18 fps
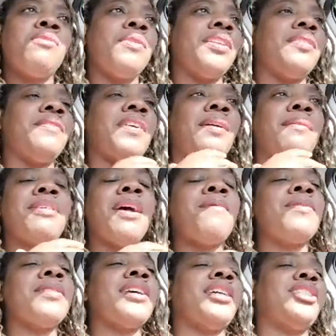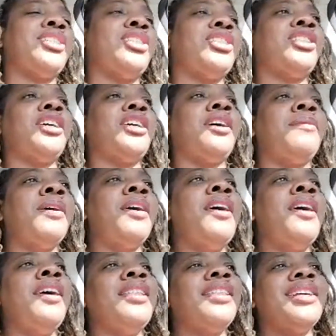We develop that relationship.
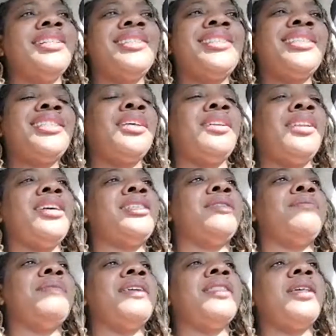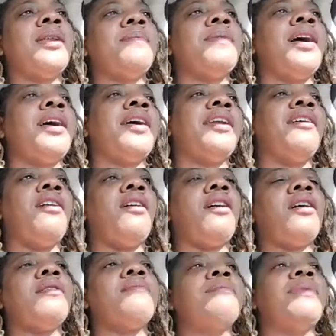That still doesn't mean that I'm not going to
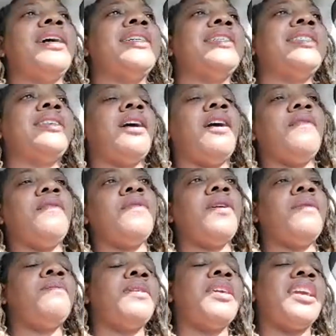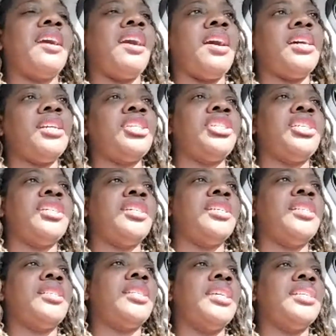arm myself and be
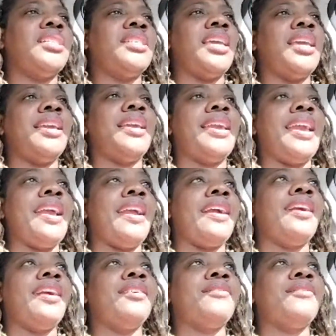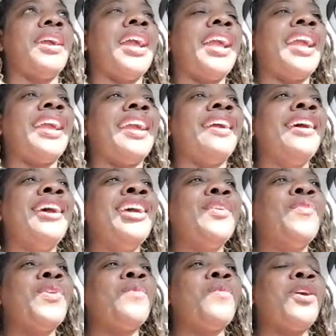cautious and take care, right?
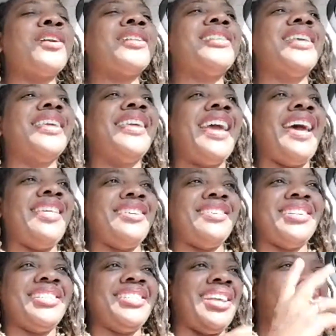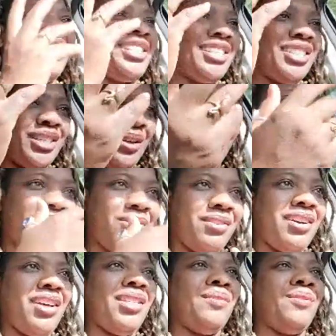We work together. It's not just Him
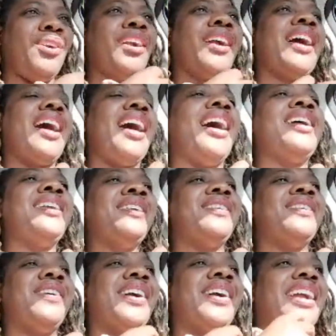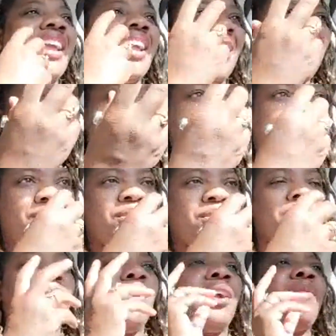doing all the work. I do the work and Him
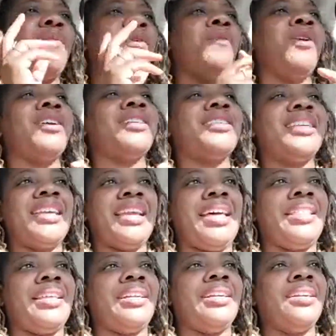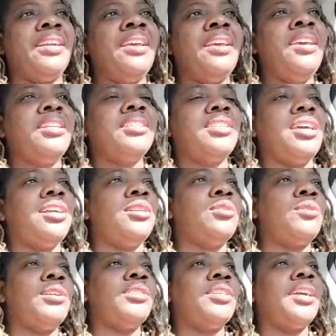do the work. We work together. So I
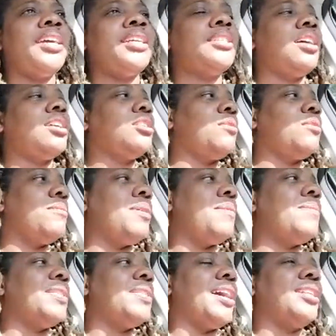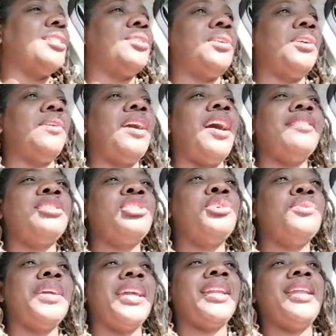just want you guys all to remember that. So you don't have to
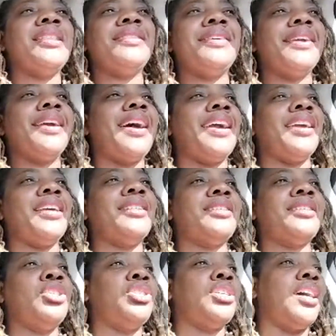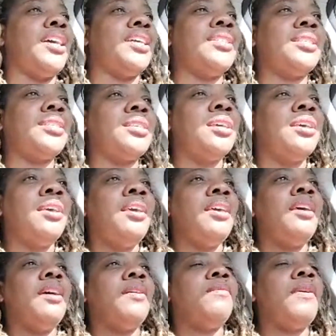do anything I suggest,
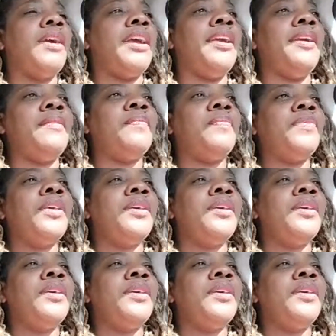right?